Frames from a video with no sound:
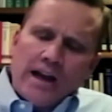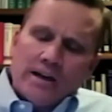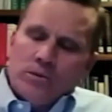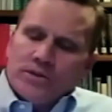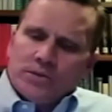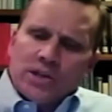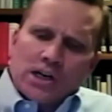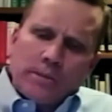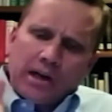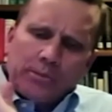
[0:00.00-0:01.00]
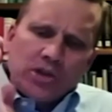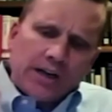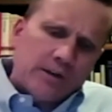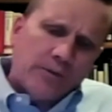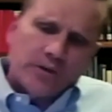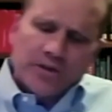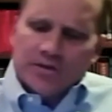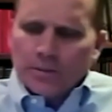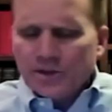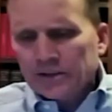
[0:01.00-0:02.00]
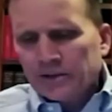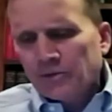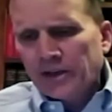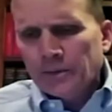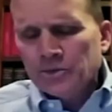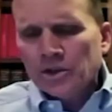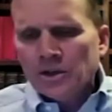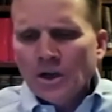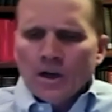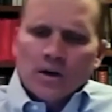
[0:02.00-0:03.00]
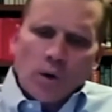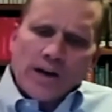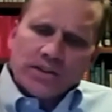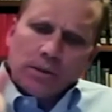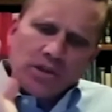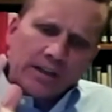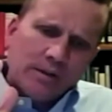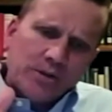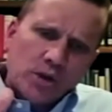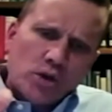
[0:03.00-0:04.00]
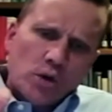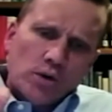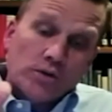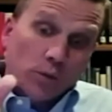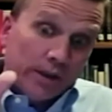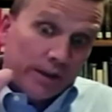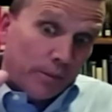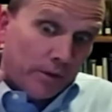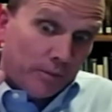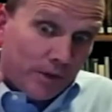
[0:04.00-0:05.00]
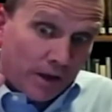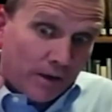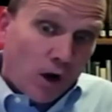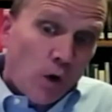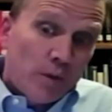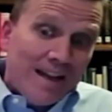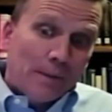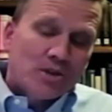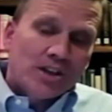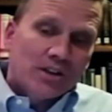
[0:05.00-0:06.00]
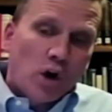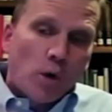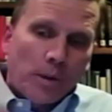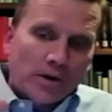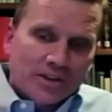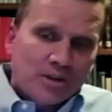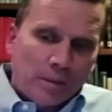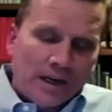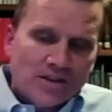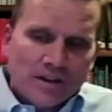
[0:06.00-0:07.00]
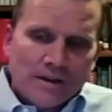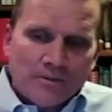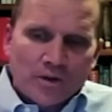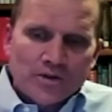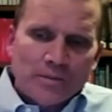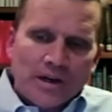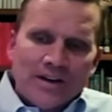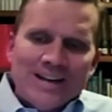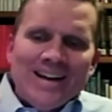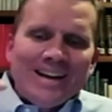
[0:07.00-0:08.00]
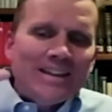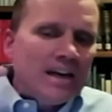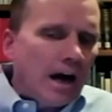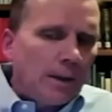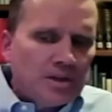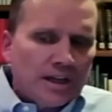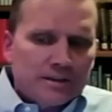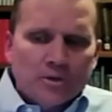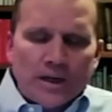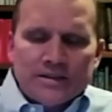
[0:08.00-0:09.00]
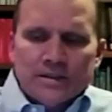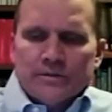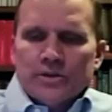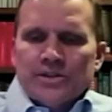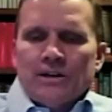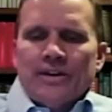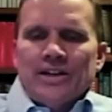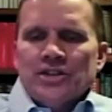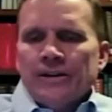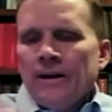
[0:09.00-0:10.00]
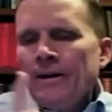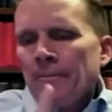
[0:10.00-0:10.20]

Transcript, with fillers: language to talk about objective versus subjective redemption. Christ objectively secures with the co-redemption, co-participation of the Virgin Mary and the objective graces for salvation.